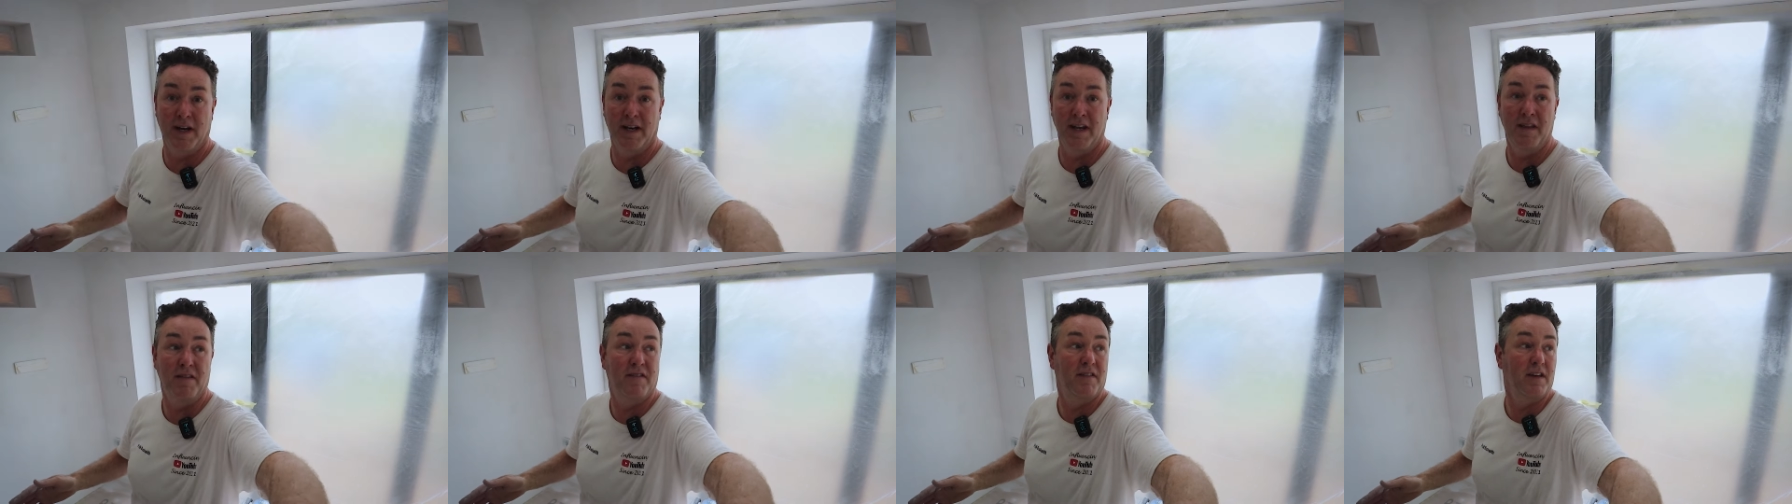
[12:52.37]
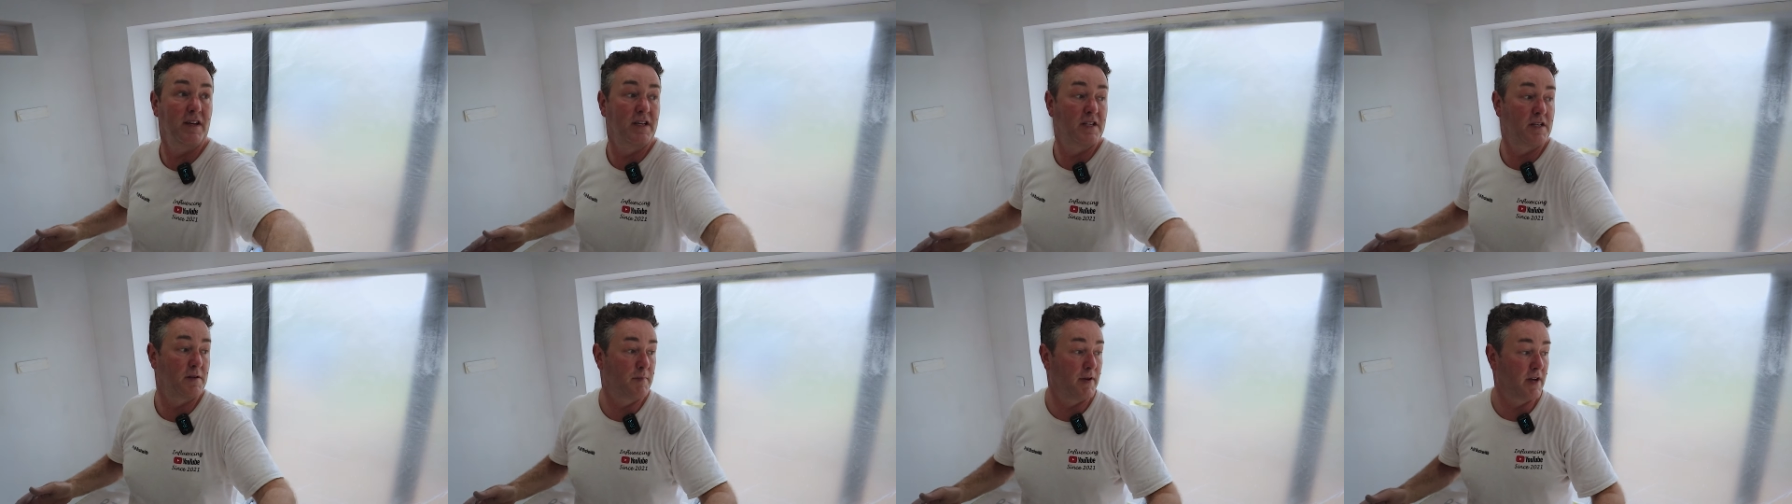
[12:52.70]
I didn't
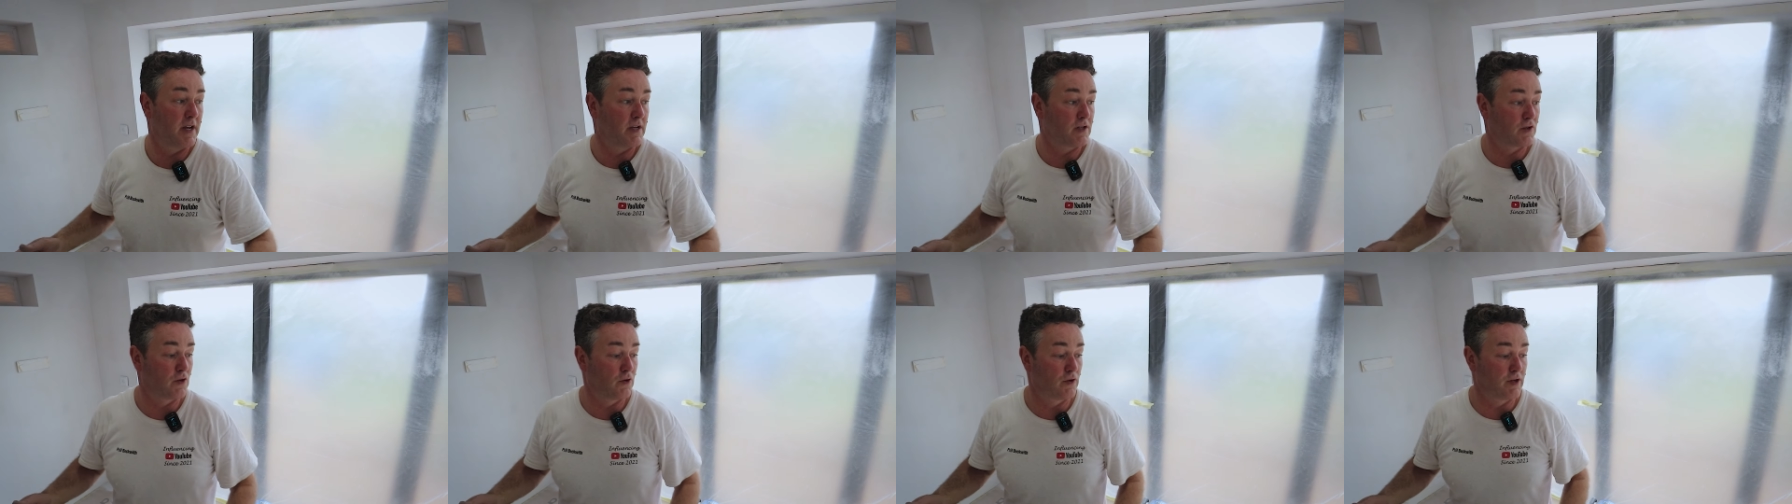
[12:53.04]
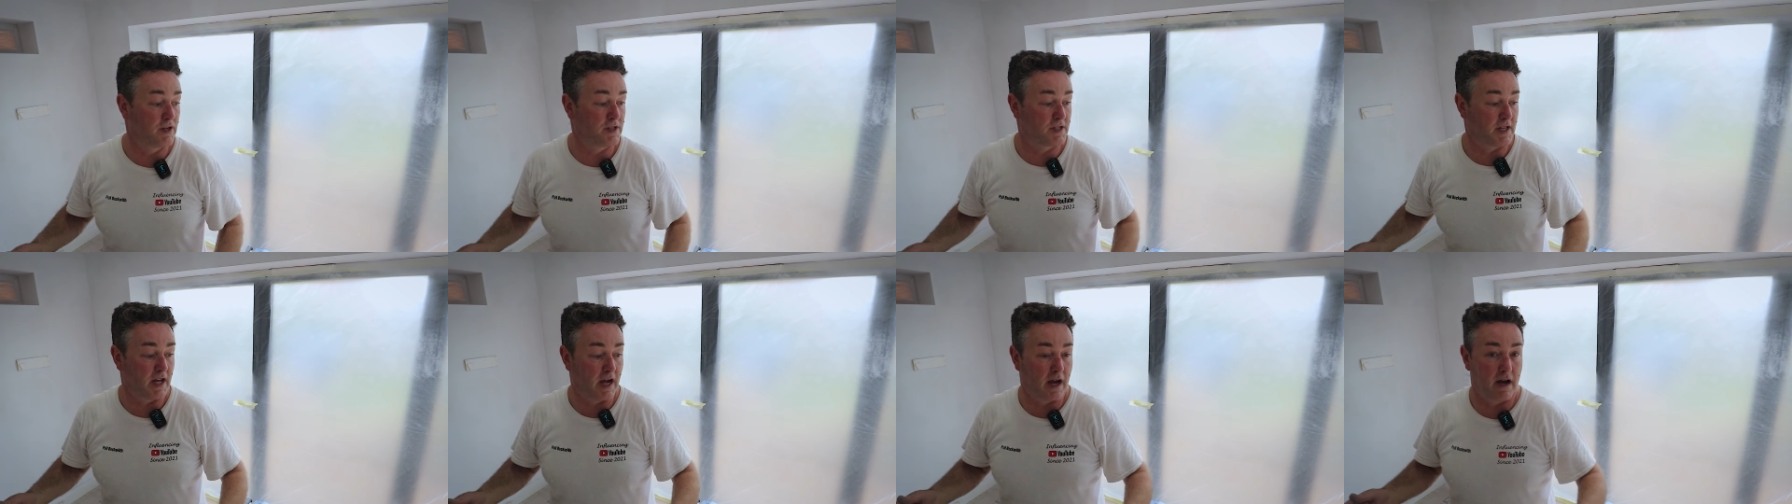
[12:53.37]
think it'd be as good
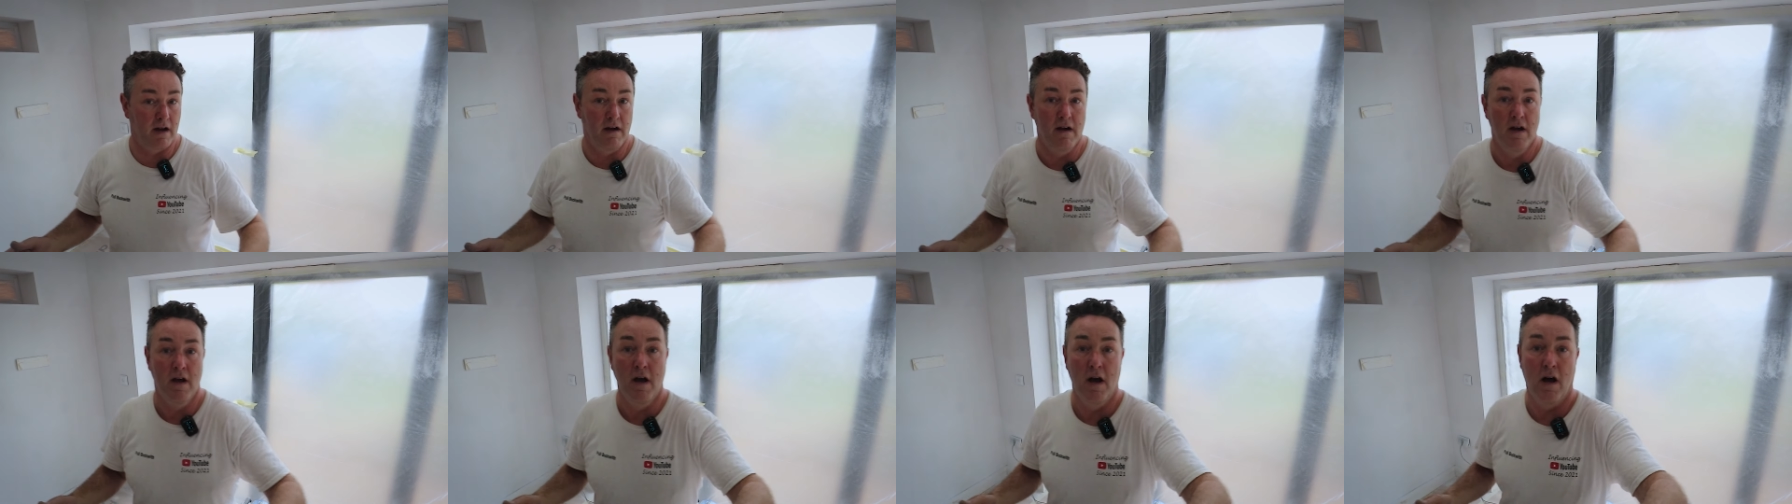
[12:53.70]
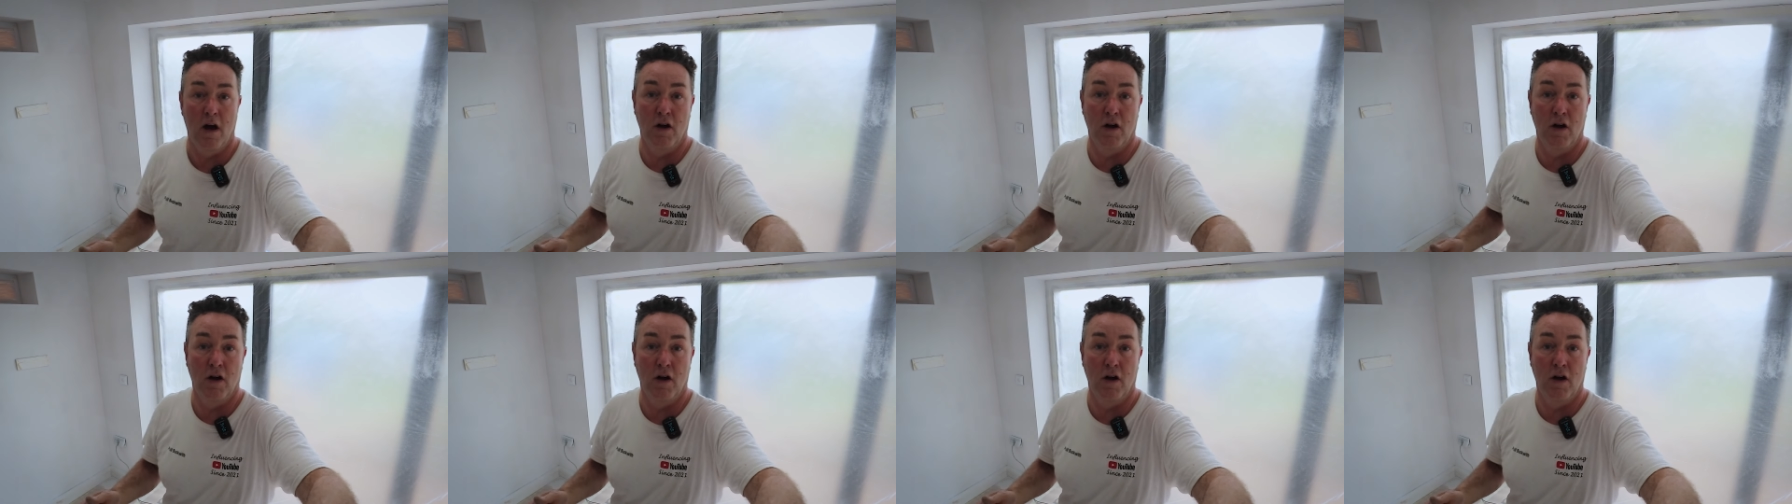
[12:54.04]
as that.